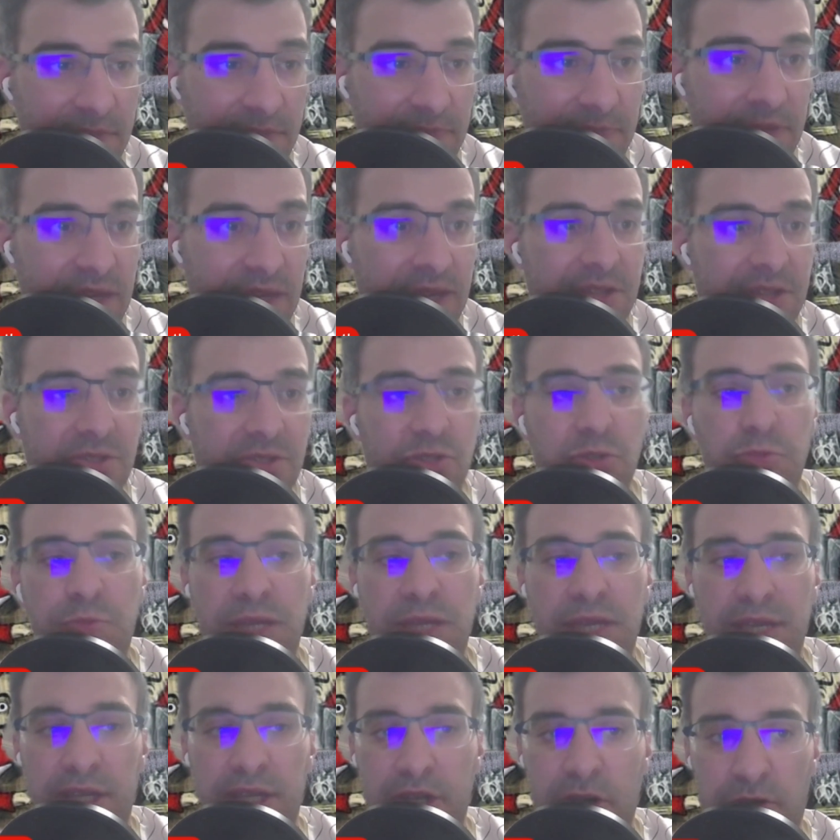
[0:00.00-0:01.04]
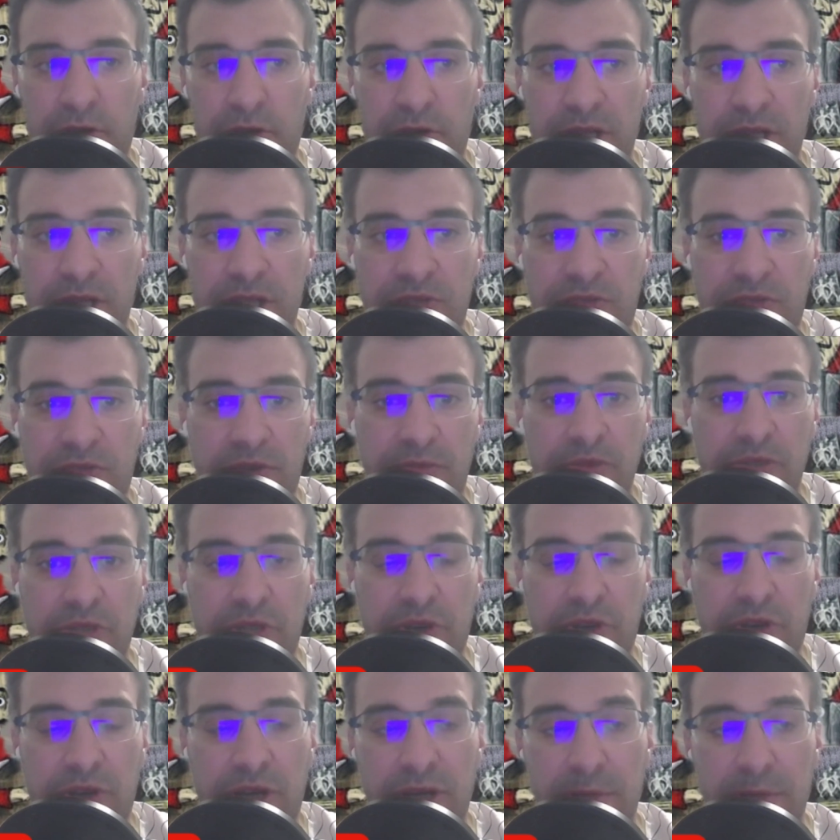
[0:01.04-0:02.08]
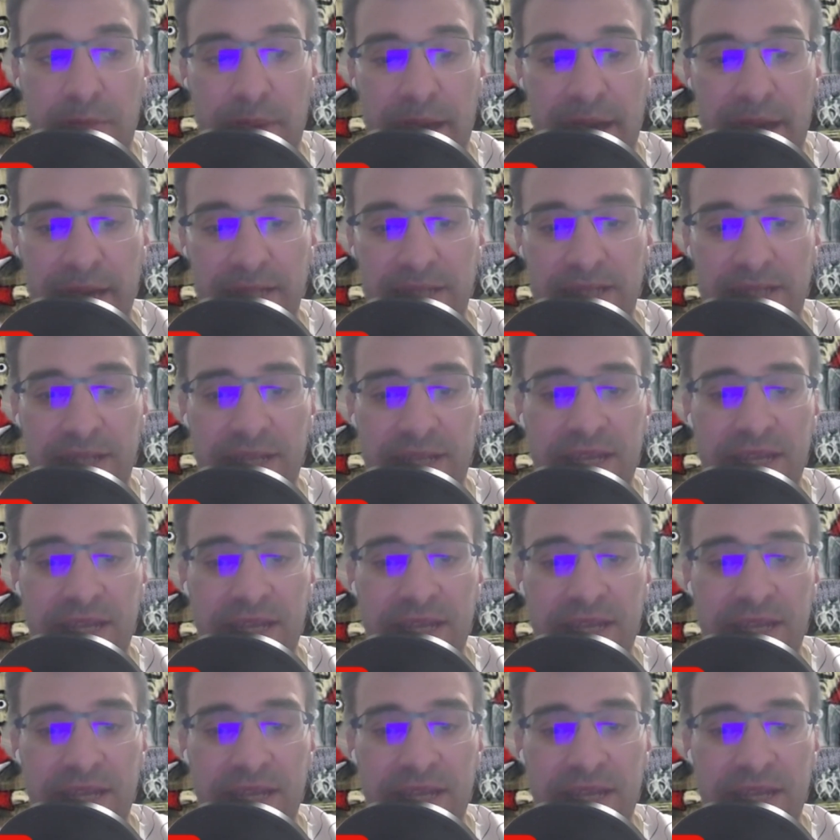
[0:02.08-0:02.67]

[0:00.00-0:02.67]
to be increased from its current capacity